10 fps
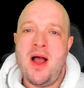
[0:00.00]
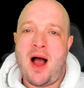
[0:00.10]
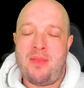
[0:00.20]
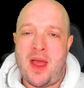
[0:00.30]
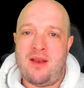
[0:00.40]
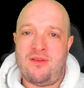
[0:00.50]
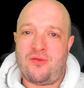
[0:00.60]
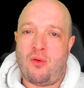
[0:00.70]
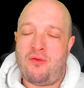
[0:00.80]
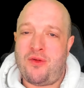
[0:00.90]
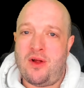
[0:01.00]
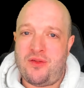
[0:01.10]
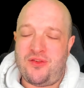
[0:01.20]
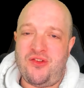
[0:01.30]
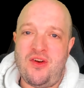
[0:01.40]
and then sort of the
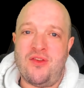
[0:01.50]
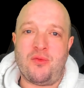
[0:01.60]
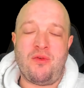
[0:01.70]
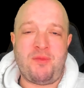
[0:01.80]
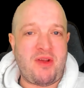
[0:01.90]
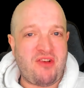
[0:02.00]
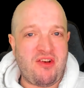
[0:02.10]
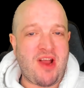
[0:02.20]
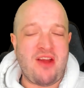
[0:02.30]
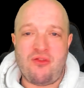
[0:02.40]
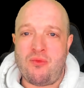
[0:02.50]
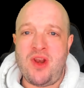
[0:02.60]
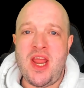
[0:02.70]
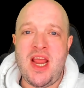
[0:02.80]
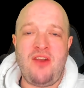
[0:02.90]
students with special educational
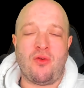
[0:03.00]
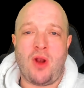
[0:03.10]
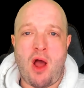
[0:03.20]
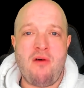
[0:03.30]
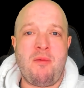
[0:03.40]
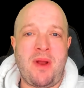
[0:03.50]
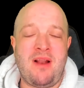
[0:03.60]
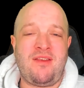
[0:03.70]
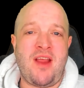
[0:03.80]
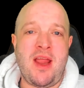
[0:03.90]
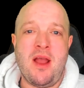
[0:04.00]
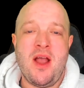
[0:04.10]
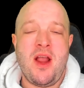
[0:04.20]
needs or low ability,